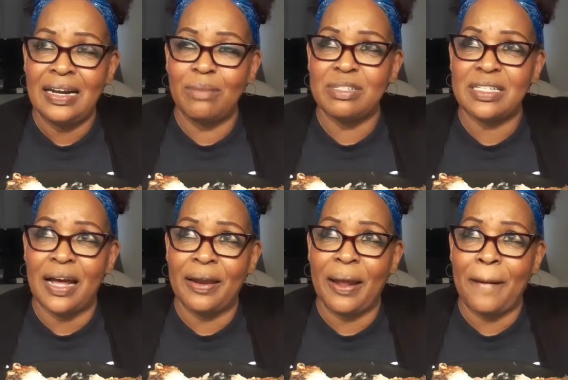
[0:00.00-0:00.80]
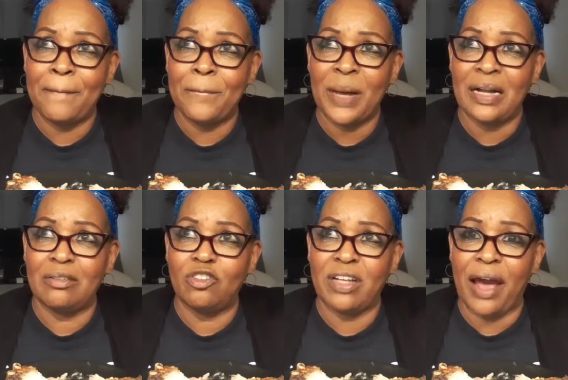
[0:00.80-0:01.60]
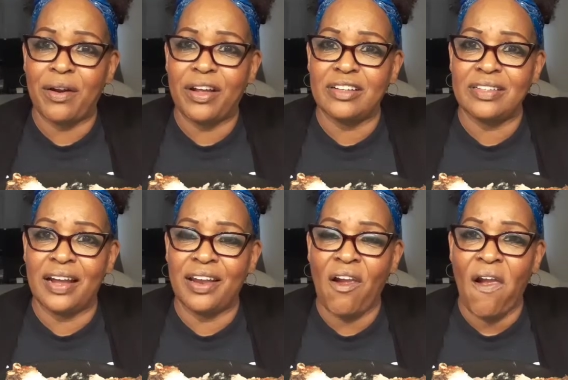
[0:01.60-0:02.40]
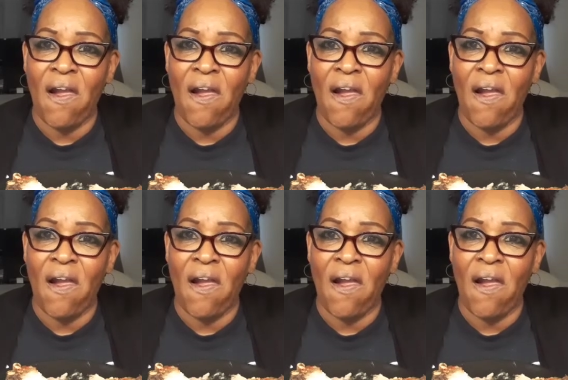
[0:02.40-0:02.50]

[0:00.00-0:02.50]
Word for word: It was Sunday, my, Saturday or Sunday.